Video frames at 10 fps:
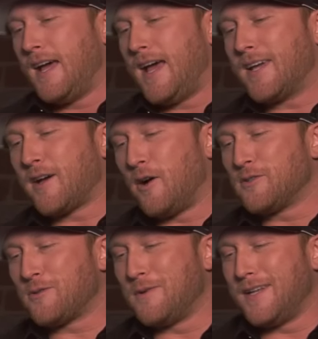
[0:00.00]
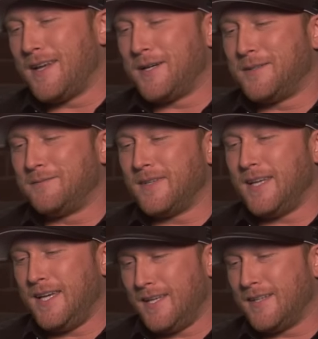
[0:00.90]
Hey, Cole Swindell,
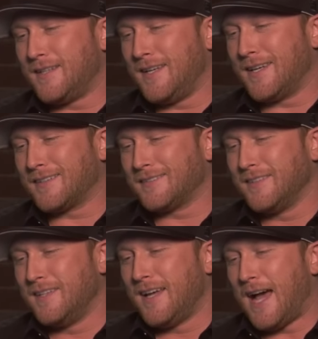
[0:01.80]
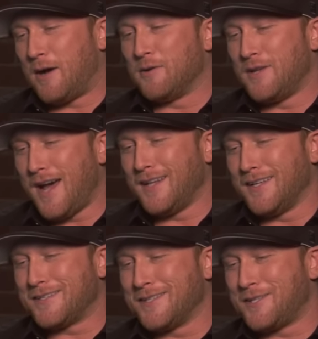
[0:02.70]
eat a I will not
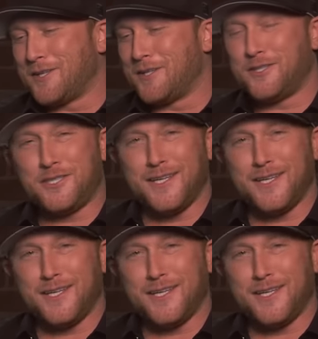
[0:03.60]
listen to your